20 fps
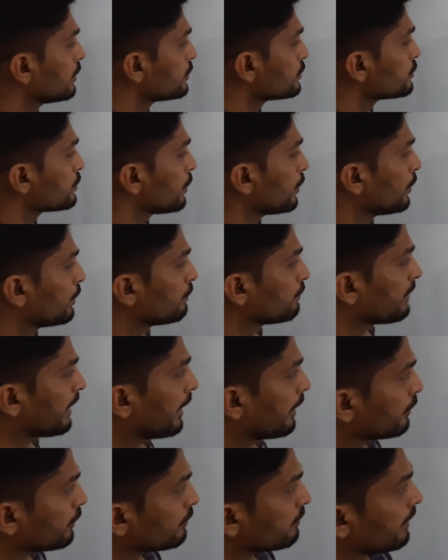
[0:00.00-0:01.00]
So we
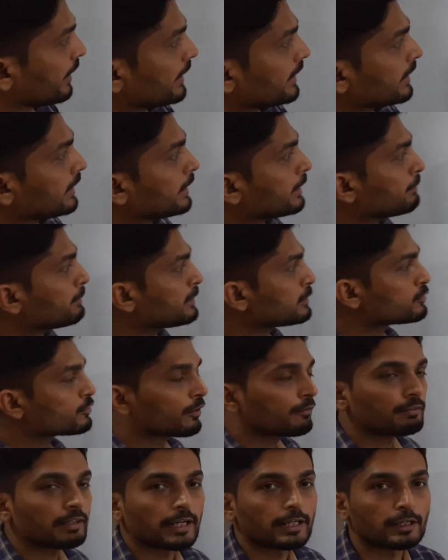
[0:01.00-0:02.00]
have to find the limits
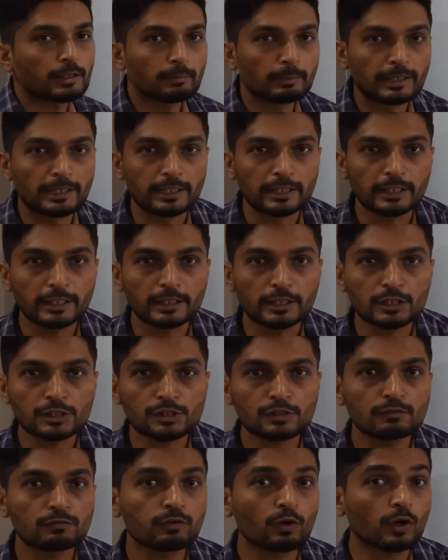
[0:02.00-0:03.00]
of that double
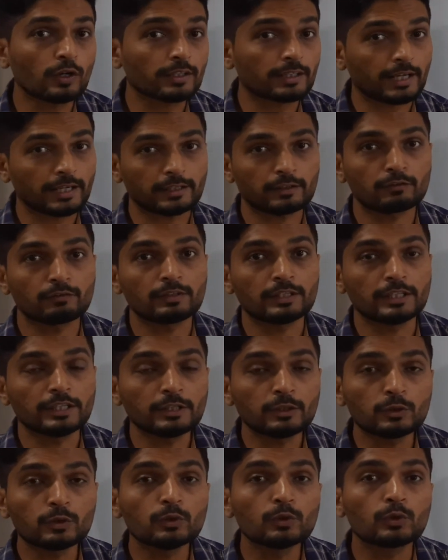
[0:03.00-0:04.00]
integration. For that, we
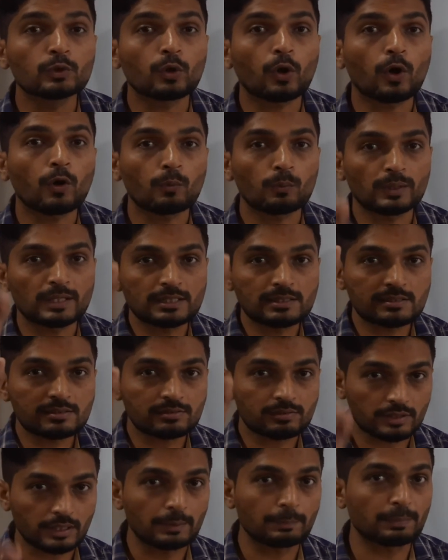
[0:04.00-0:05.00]
need to draw one
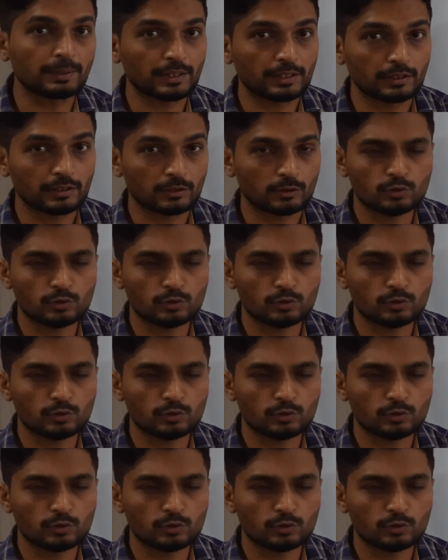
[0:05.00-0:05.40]
strip here.